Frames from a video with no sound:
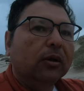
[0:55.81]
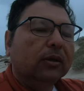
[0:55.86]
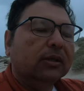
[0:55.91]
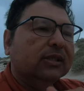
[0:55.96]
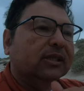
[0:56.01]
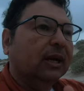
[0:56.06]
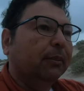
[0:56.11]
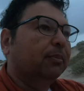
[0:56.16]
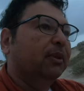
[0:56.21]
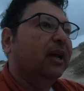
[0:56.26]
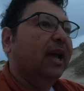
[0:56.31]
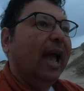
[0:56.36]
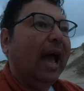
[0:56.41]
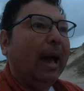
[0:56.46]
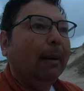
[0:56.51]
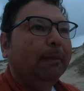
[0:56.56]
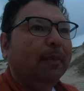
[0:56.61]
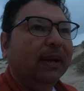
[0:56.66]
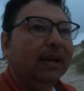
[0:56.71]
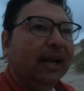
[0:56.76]
Something
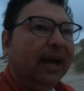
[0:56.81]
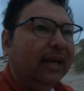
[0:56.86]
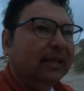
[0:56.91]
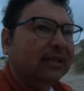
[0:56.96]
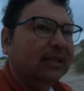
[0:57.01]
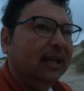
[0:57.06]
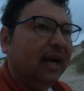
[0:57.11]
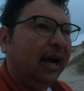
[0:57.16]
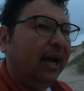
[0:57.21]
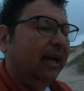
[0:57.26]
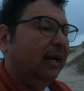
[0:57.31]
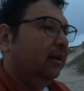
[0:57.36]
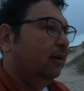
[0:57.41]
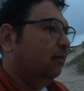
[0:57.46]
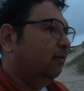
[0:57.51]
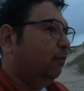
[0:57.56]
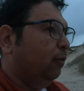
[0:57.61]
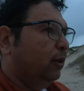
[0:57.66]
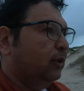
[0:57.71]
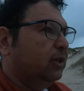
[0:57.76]
happened last night.
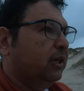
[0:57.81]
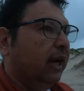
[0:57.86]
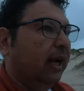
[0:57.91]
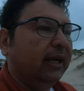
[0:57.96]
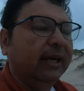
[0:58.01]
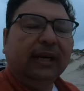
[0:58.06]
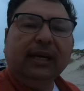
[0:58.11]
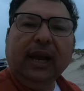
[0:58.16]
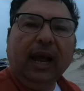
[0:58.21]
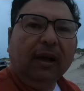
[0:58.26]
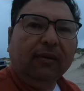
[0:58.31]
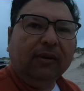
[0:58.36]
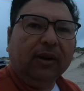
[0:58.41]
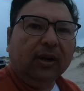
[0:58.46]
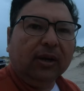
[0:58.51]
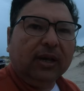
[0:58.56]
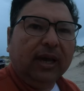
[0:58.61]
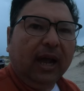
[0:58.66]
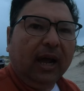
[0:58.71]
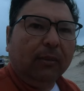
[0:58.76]
Unfortunately, I didn't have it
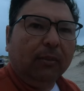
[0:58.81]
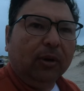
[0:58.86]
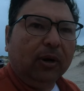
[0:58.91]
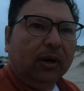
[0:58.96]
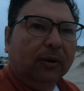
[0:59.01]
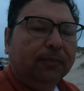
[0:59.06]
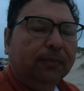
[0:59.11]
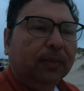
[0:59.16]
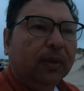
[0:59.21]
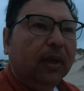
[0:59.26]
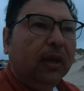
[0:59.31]
on camera.